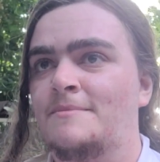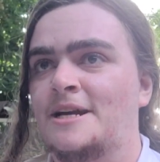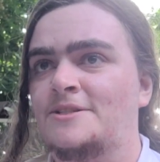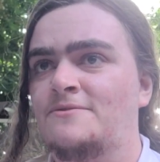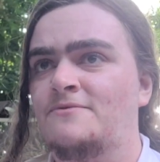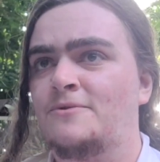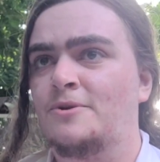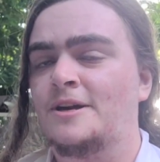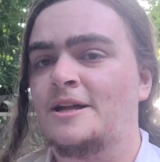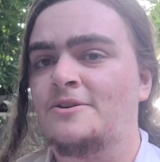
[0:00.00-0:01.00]
has
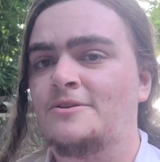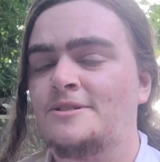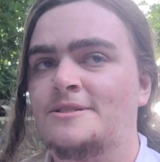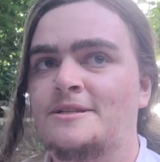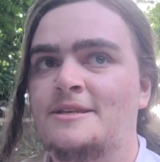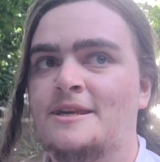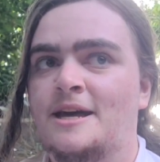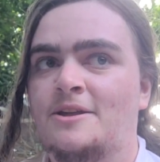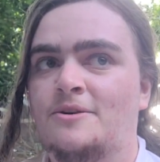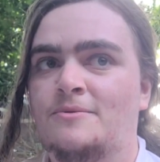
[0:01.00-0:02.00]
4 colors,
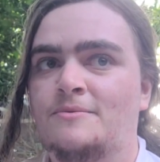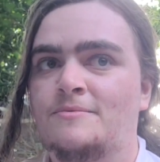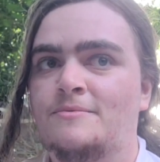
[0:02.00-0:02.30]
yellow,